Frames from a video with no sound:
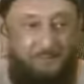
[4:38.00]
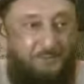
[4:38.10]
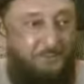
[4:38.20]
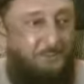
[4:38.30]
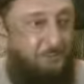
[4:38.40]

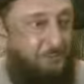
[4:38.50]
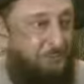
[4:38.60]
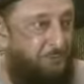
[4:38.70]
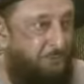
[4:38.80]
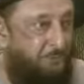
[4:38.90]
and then they
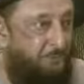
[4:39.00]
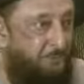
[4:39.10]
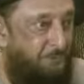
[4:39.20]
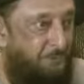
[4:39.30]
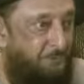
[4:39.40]
return
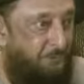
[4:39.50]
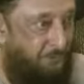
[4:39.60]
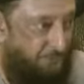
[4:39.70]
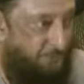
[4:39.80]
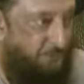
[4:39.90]

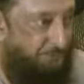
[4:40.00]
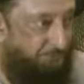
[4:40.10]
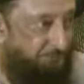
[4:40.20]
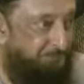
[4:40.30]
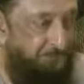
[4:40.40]

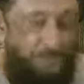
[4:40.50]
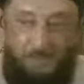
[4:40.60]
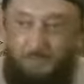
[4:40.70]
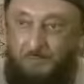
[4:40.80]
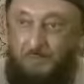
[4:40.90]

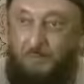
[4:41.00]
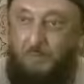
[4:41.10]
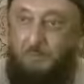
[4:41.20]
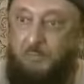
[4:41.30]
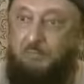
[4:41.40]
to their
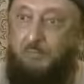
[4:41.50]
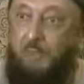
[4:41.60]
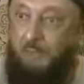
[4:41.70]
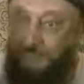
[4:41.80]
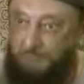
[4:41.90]
home
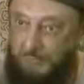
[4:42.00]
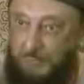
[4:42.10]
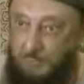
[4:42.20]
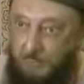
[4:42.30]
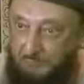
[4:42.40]
before you have to
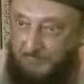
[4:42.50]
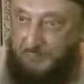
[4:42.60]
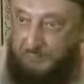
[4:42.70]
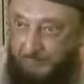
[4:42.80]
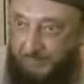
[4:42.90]
start work for the
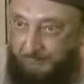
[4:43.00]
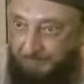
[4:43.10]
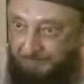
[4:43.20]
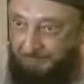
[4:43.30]
next week.